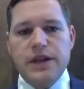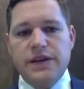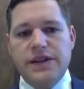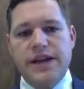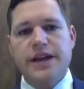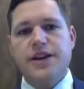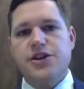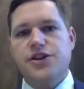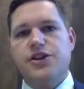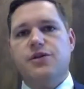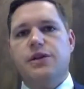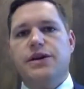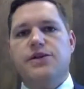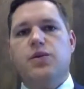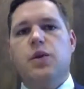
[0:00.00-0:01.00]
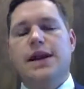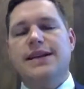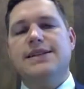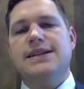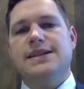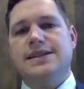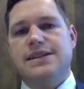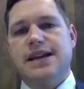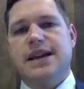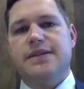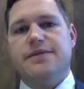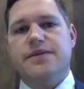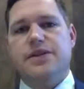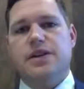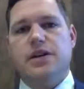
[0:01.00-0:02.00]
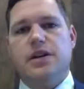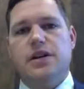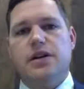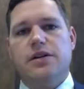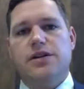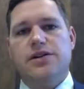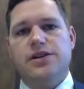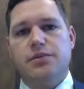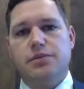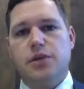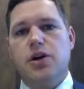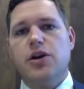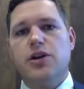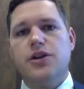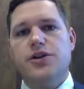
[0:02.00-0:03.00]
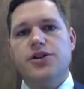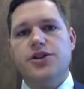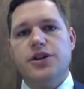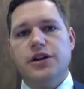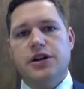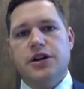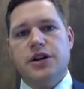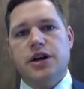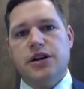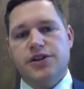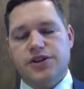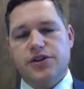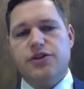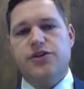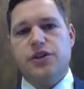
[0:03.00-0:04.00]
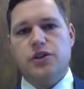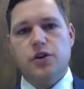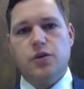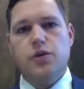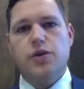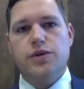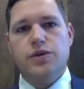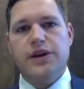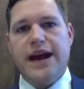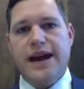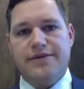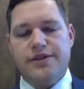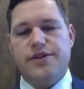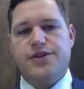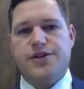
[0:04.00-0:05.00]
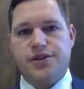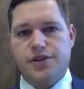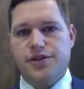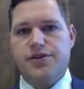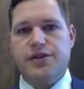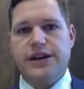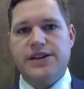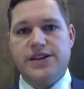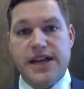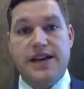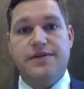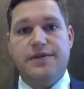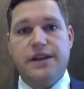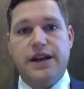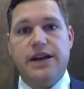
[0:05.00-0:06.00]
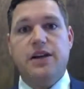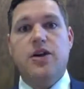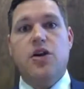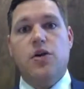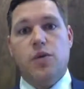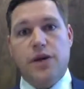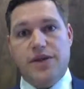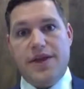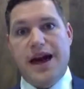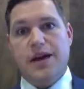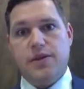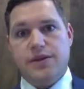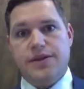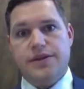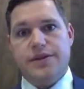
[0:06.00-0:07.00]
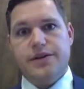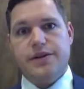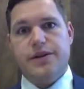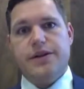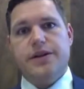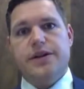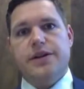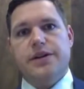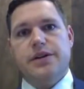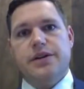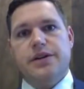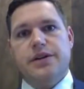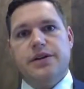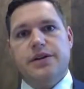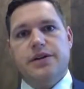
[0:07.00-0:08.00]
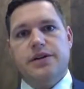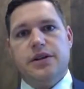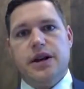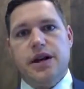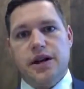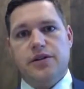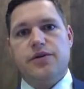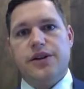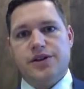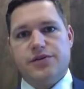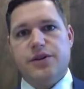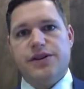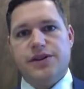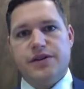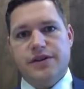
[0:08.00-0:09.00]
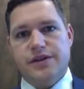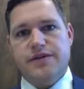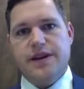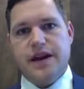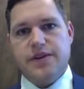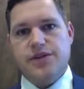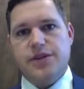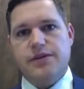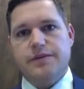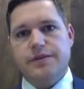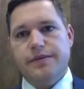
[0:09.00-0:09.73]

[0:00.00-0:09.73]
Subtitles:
The issue is, when is it safe to submerge a surgical wound after surgery safely without increased risk of infection?